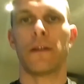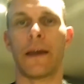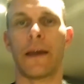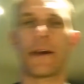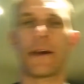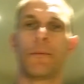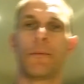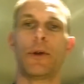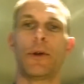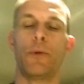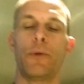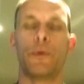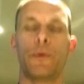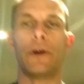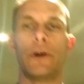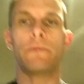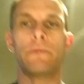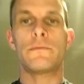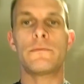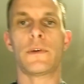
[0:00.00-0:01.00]
Blue
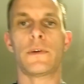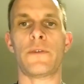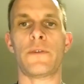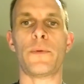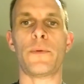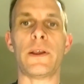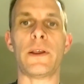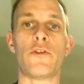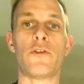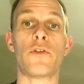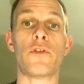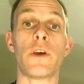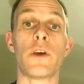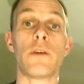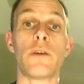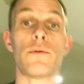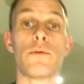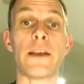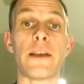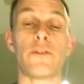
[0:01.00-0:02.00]
Moon, of which the
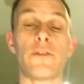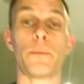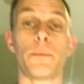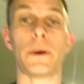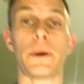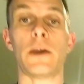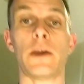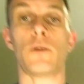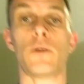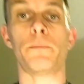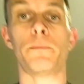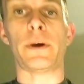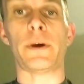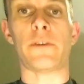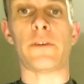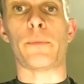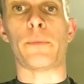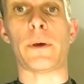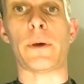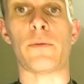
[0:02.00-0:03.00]
recipe on
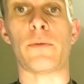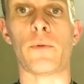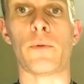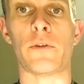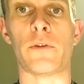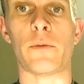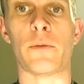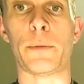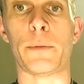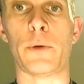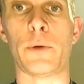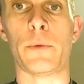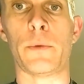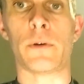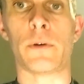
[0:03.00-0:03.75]
Beersmith was a Blue Moon